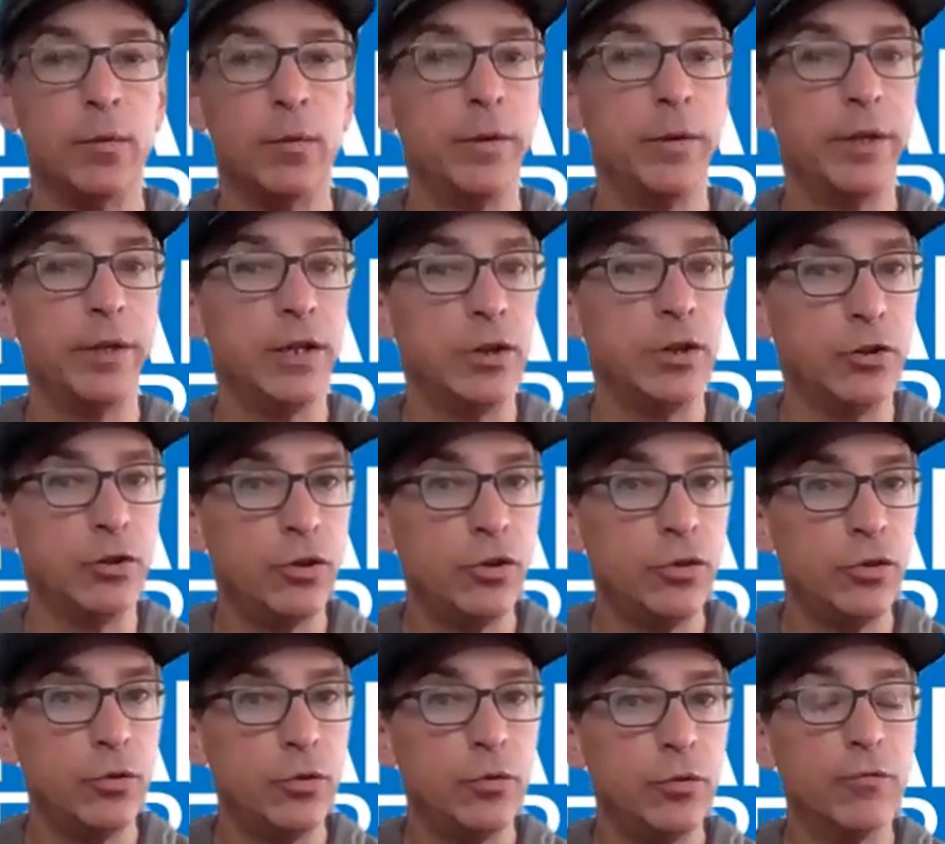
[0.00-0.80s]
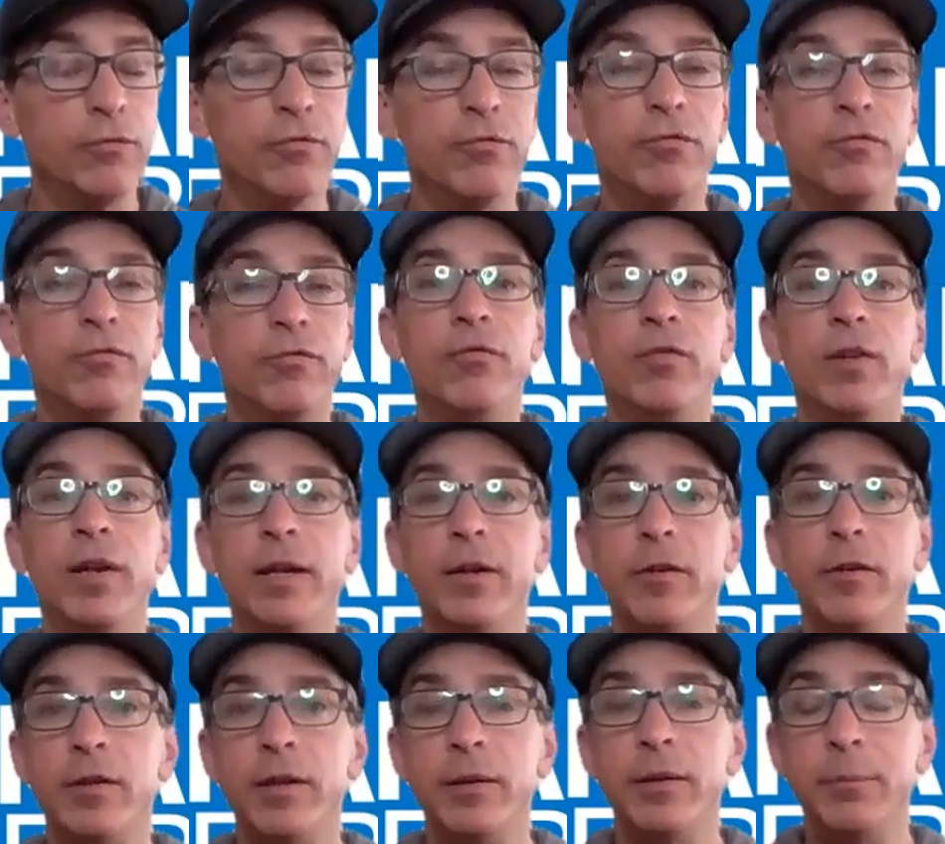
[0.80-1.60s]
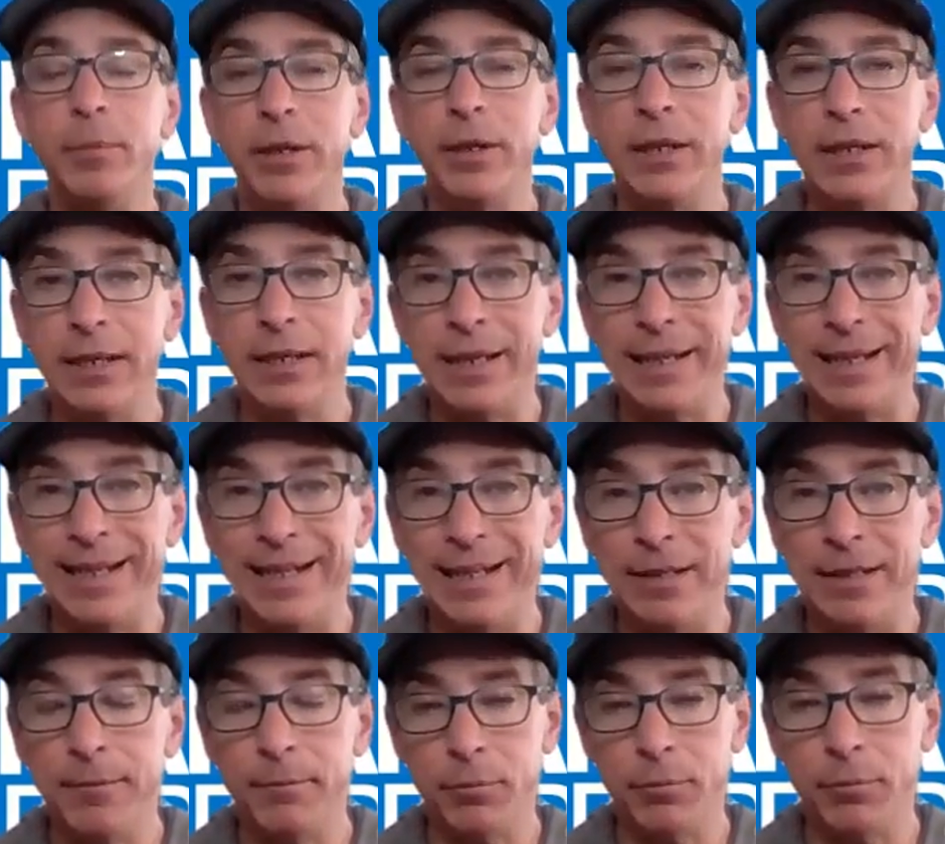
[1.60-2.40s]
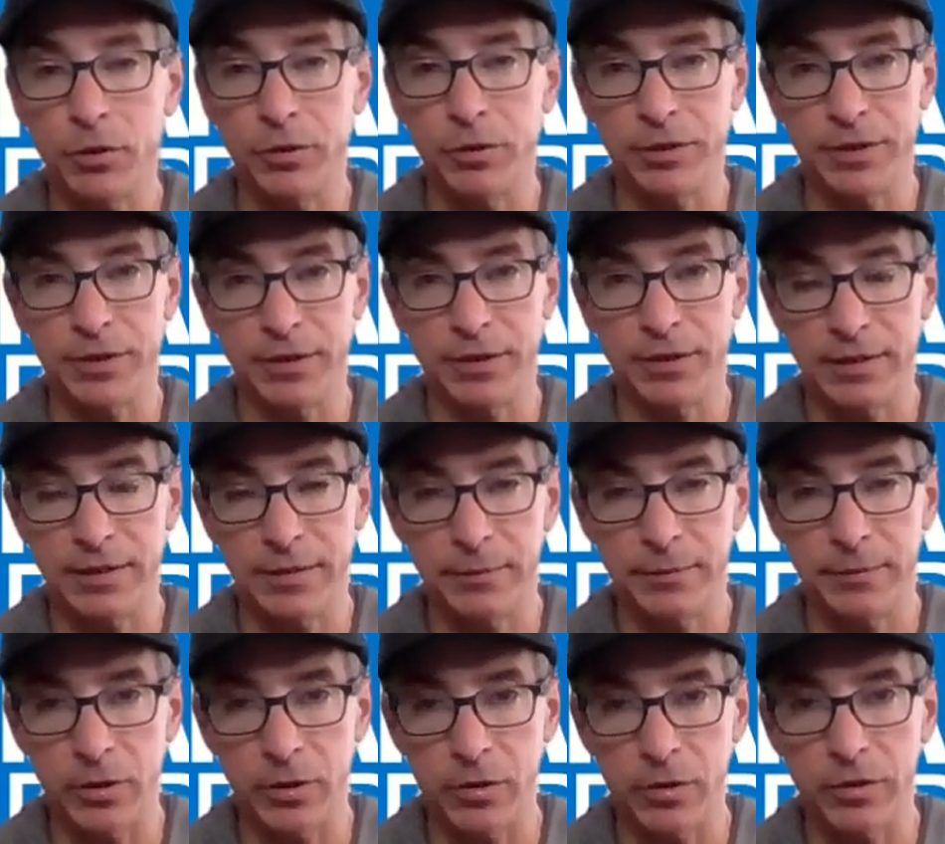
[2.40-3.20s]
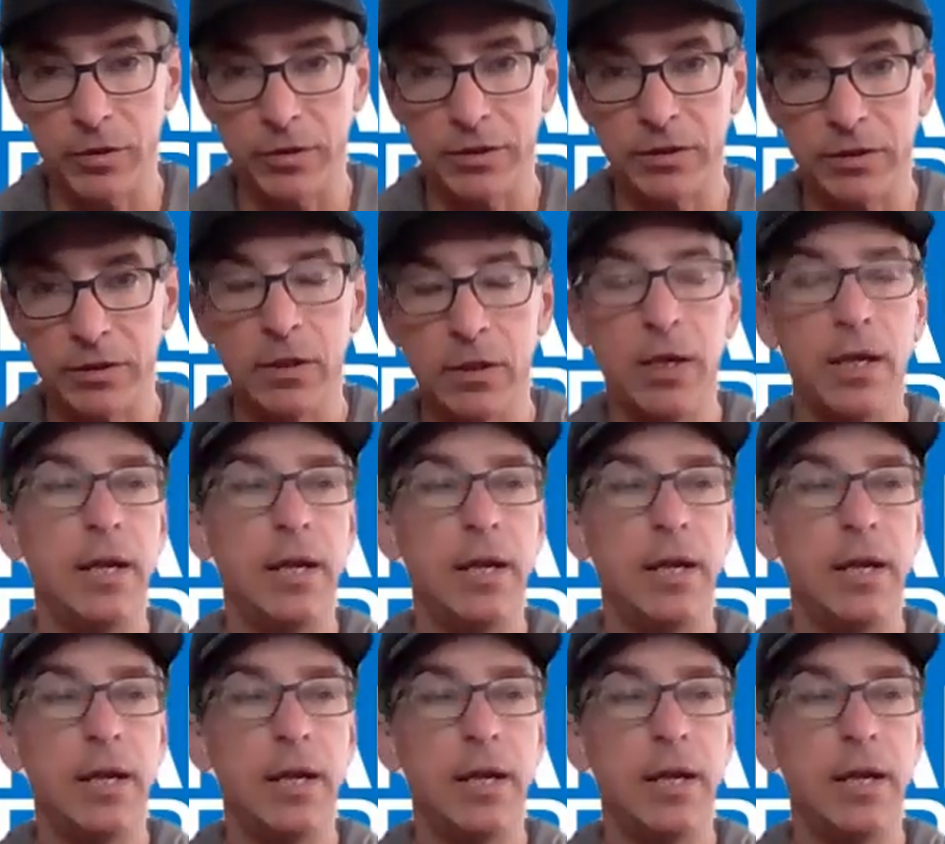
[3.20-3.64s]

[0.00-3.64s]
and we did 2 very big in-person seminars.